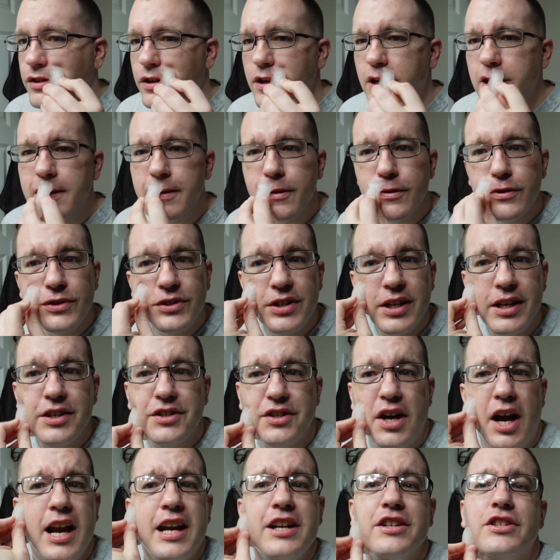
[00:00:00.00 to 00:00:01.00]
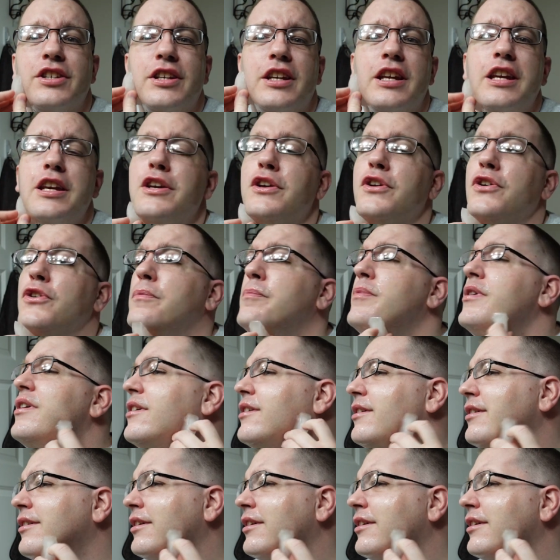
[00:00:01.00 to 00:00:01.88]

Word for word: to use his ice cube